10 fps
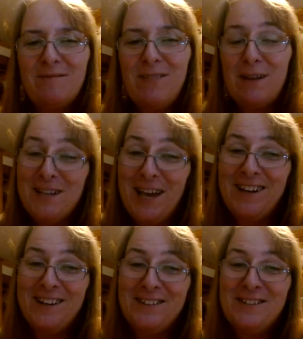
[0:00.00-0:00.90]
I'm
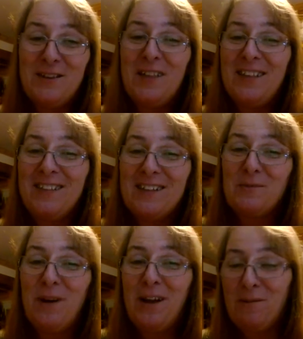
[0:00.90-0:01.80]
tired, so I think that's
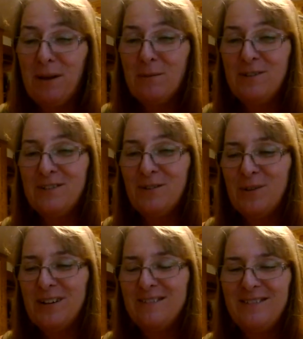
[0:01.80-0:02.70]
why I rambled,
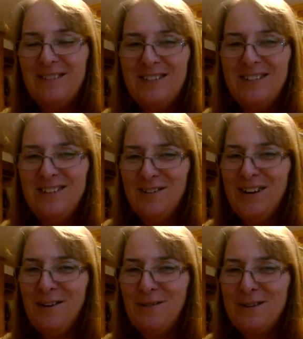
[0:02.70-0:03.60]
or no,
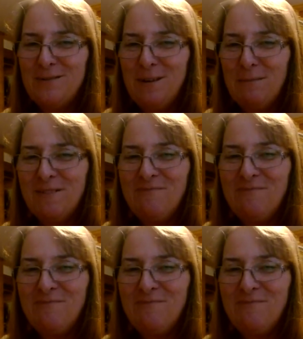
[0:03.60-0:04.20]
I always ramble.